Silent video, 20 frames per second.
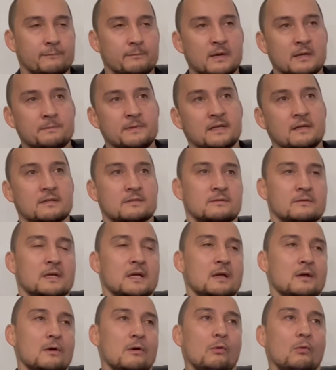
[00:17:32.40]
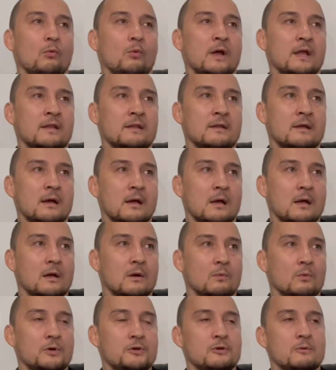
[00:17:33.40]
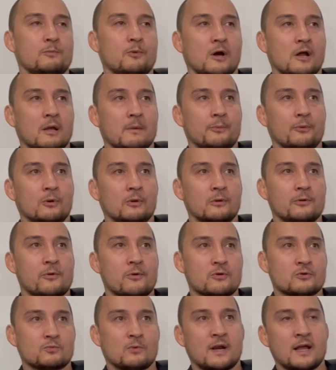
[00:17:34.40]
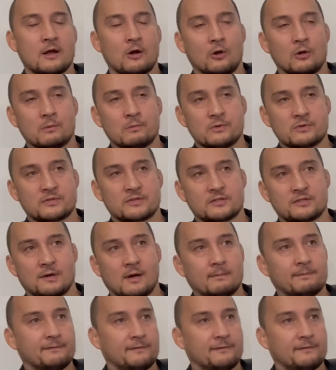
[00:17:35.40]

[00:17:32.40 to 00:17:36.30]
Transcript: been, because when what you brought up earlier is when I almost stopped